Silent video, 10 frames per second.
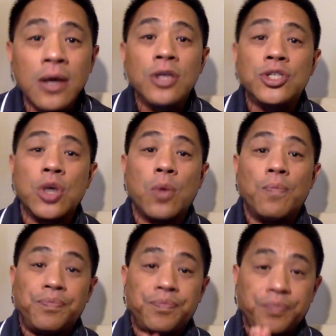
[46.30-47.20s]
So
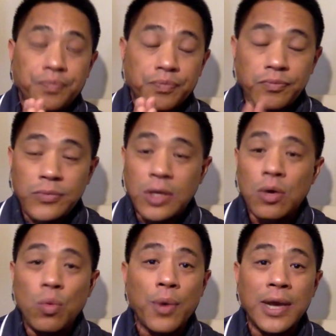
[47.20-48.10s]

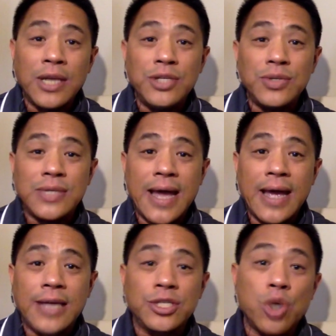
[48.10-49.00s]
what we're going to do today
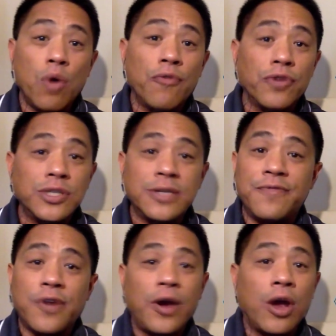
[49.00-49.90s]
is go over some
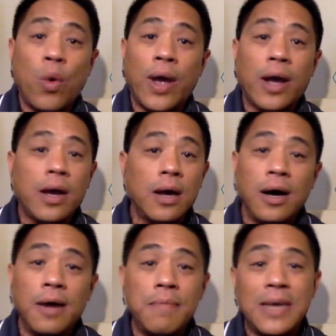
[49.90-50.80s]
very quick
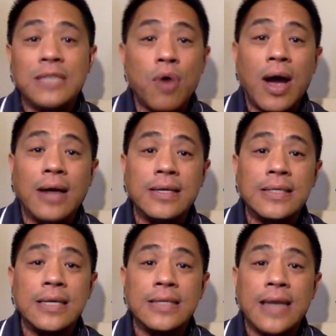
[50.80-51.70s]
best
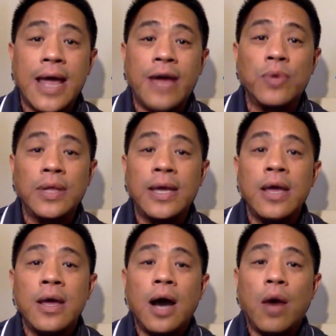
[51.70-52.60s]
practices, and really
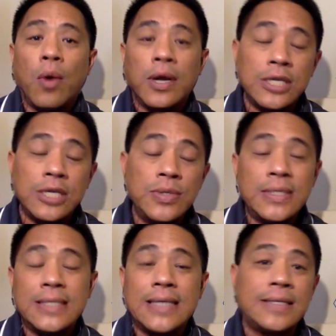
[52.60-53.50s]
I want to use
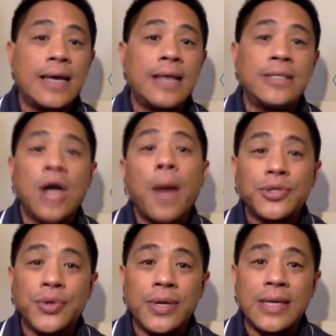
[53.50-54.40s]
this as an
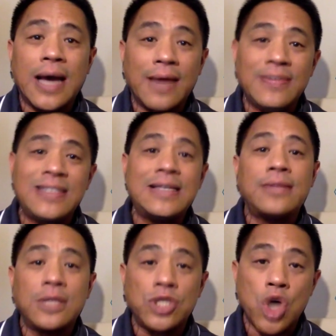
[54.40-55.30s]
opportunity to kind of
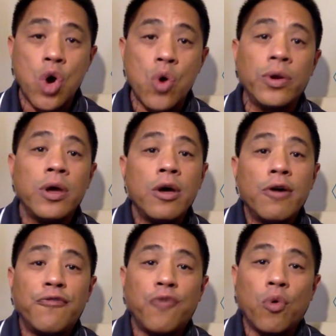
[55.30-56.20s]
set the tone
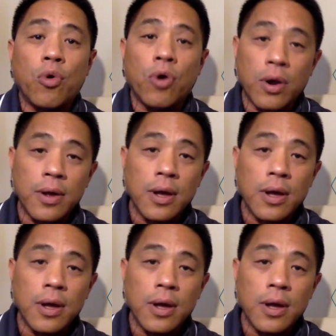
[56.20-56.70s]
for